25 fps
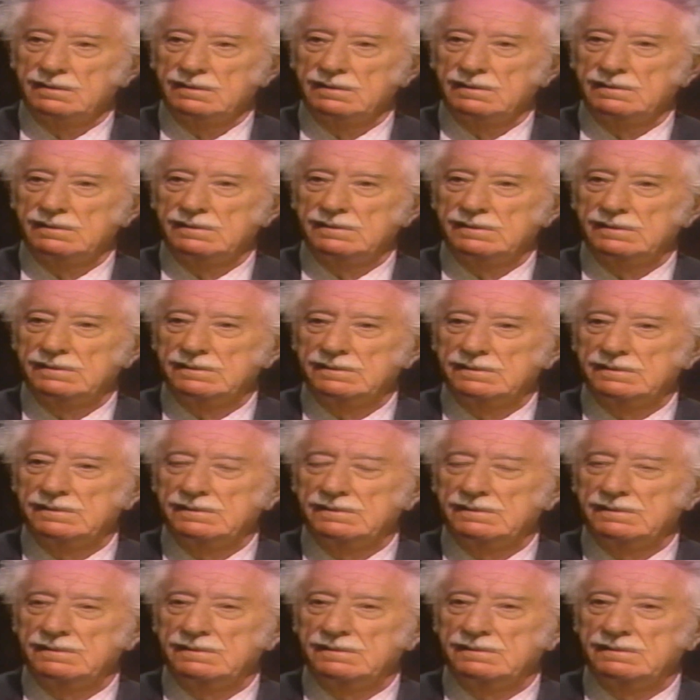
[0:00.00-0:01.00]

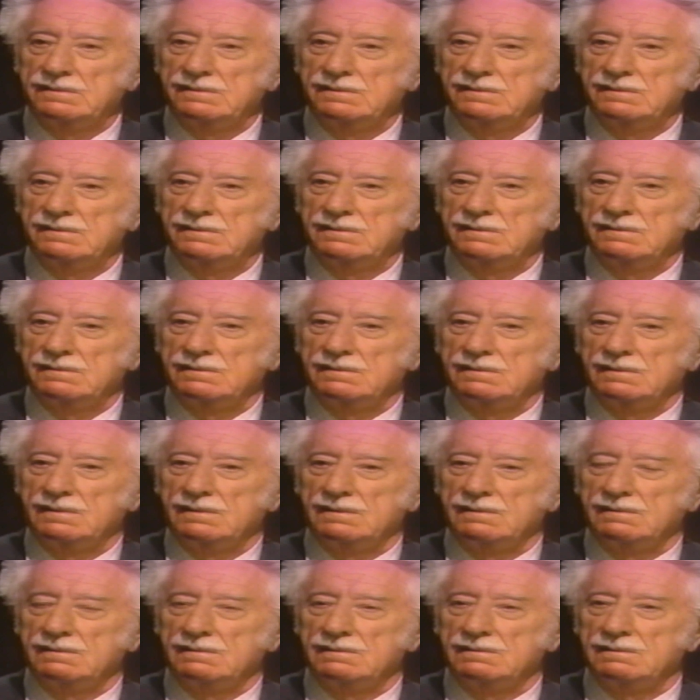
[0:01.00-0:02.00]

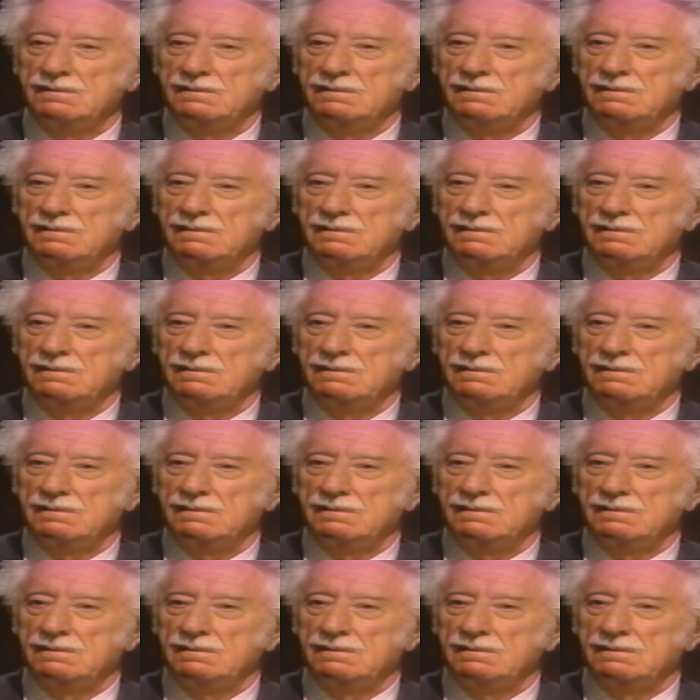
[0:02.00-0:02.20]
No one is speaking in this clip.